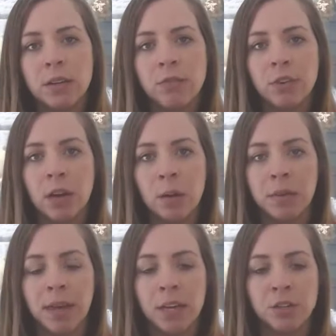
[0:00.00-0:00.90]
for your
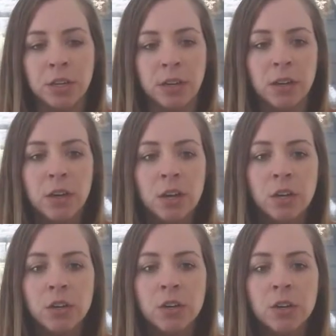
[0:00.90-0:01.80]
application.
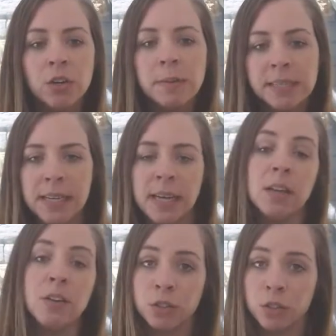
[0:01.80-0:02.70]
You're going to be
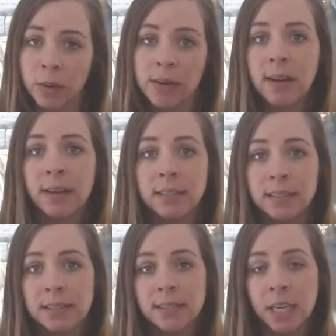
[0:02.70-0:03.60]
taking your
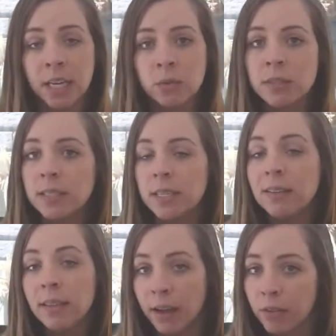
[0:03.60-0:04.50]
2019 Schedule
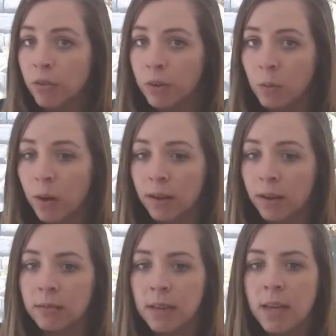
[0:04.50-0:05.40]
C, line
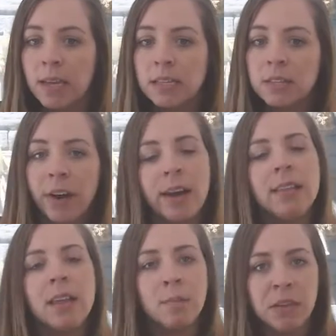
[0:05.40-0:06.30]
31, dividing
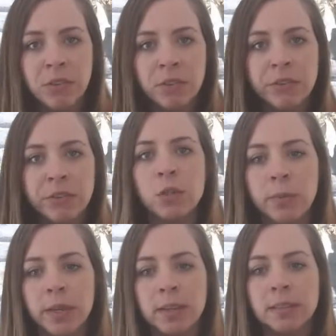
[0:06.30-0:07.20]
that by 52
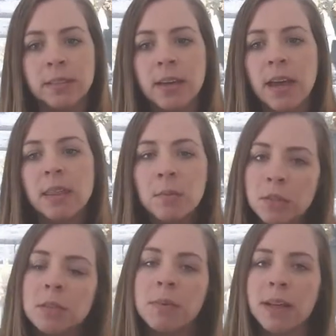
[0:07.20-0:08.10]
weeks, and then
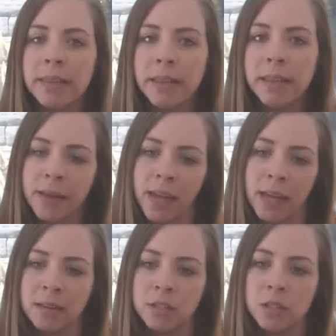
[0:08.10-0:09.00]
multiplying that by
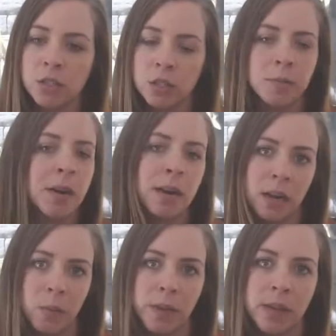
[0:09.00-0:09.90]
8 to determine an
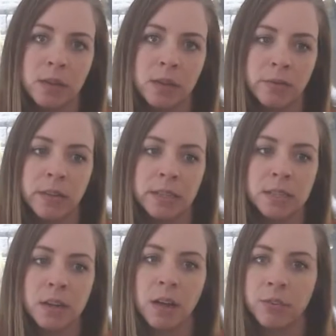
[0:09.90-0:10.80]
8-week
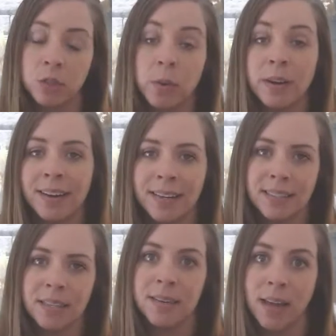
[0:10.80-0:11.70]
equivalent of your
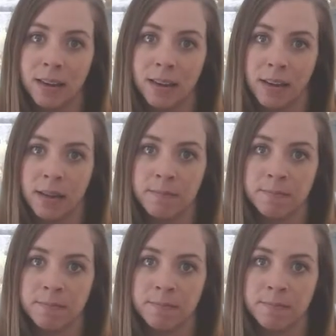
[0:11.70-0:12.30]
2019 net income.